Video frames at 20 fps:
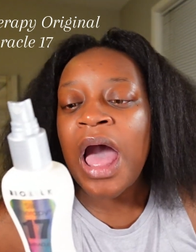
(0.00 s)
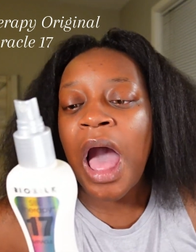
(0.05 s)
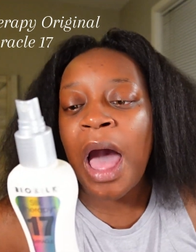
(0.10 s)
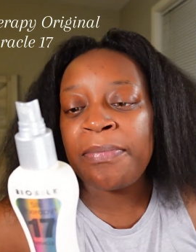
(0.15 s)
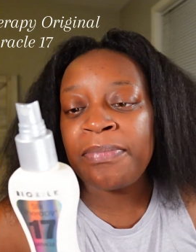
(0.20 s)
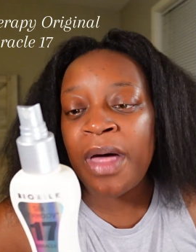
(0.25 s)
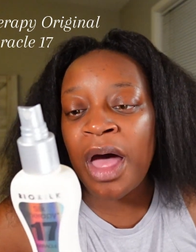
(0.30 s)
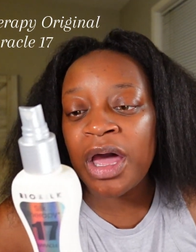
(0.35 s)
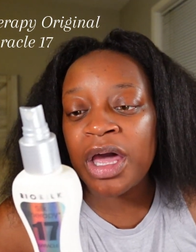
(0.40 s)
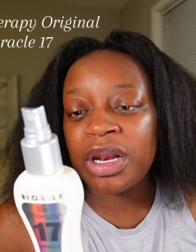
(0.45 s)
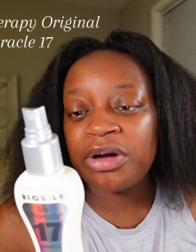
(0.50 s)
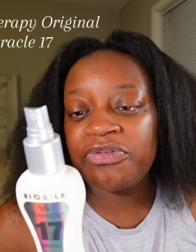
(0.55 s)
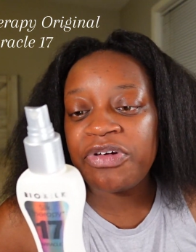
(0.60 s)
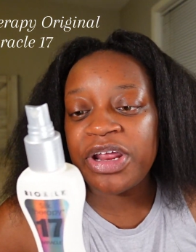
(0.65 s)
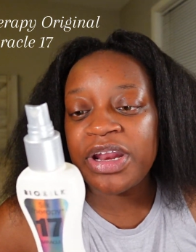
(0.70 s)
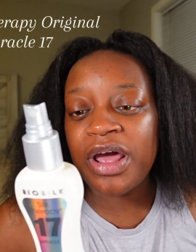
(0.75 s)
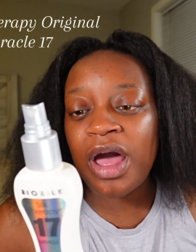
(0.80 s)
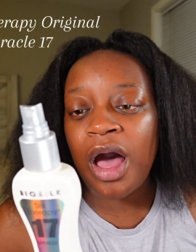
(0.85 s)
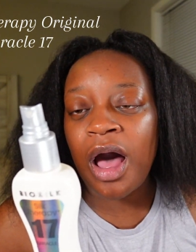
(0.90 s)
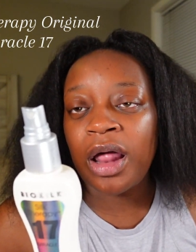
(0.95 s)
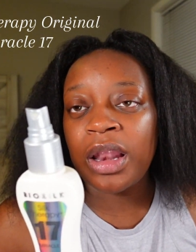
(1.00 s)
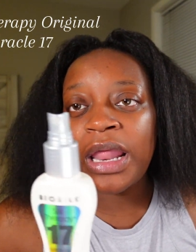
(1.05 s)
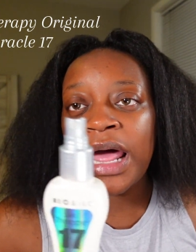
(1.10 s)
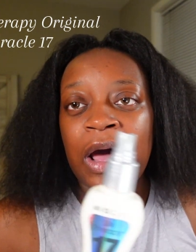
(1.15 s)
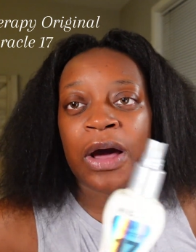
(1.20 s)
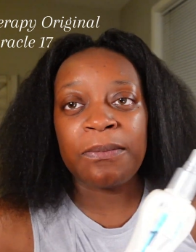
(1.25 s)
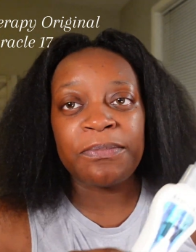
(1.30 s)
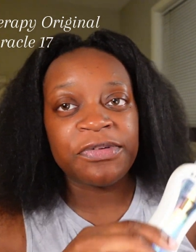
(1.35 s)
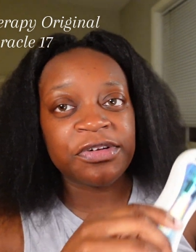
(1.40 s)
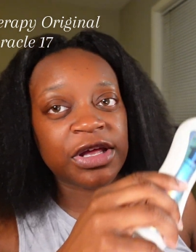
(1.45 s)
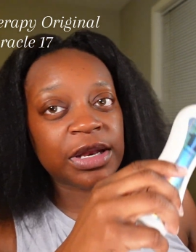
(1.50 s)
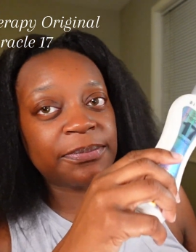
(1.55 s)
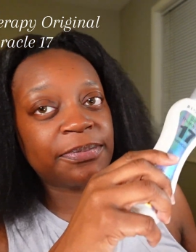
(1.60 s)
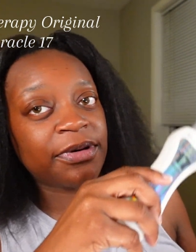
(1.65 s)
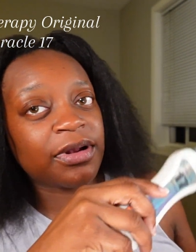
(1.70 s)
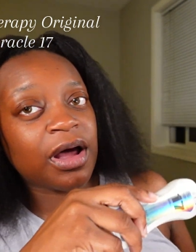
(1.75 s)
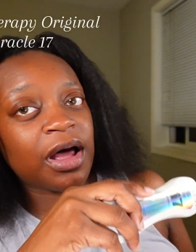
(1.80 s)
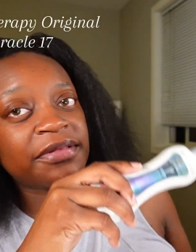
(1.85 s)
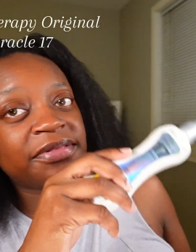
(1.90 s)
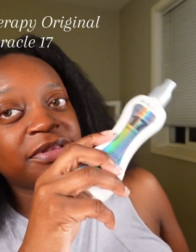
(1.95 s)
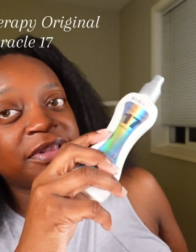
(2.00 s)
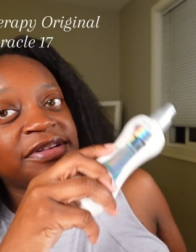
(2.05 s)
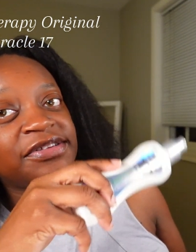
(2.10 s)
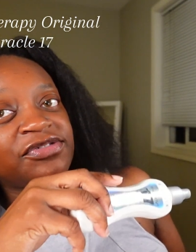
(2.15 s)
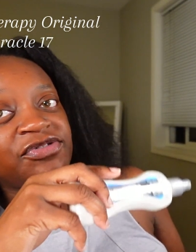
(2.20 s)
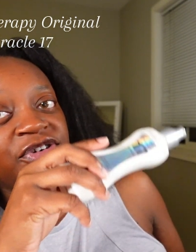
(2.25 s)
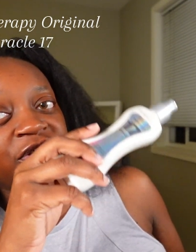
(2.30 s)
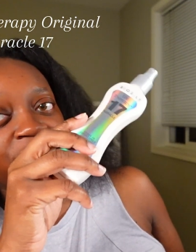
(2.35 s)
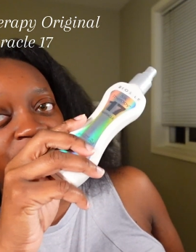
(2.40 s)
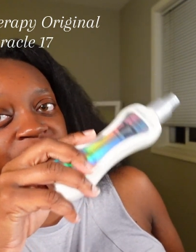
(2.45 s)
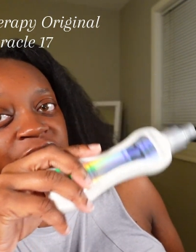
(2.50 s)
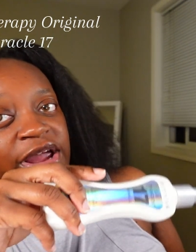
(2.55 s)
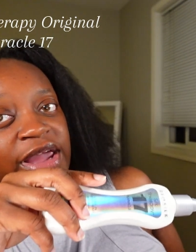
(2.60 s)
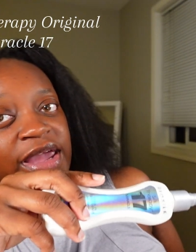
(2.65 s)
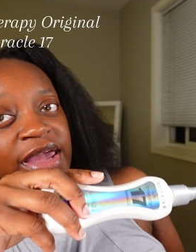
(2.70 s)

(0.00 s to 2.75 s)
I'm not going to read it all out. I'm just going to put it on the screen right